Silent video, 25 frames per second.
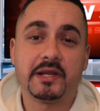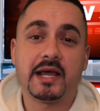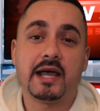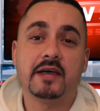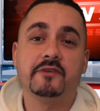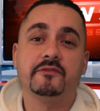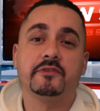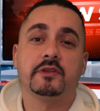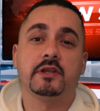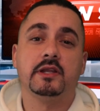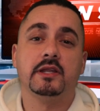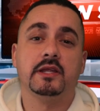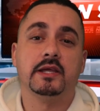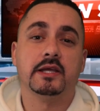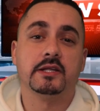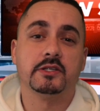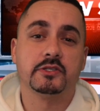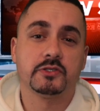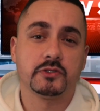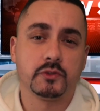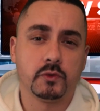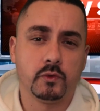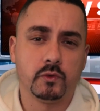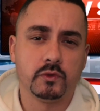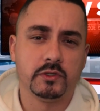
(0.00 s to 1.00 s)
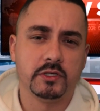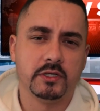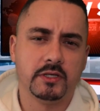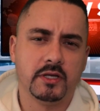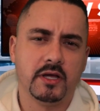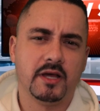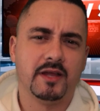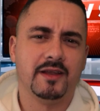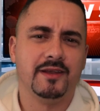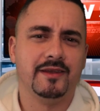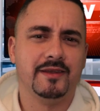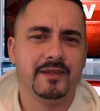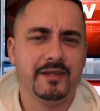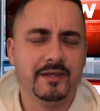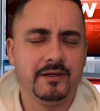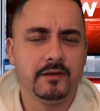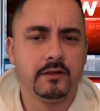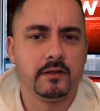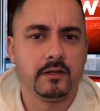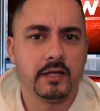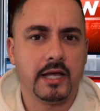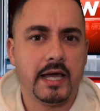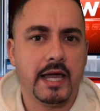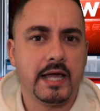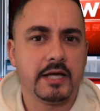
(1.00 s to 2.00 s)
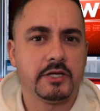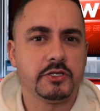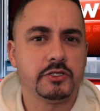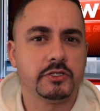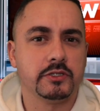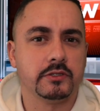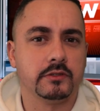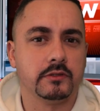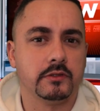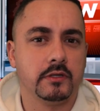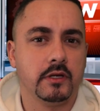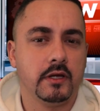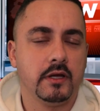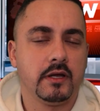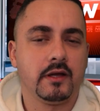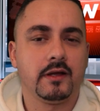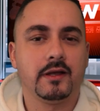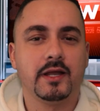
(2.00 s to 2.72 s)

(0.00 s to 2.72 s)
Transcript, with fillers: privately and sorted legal action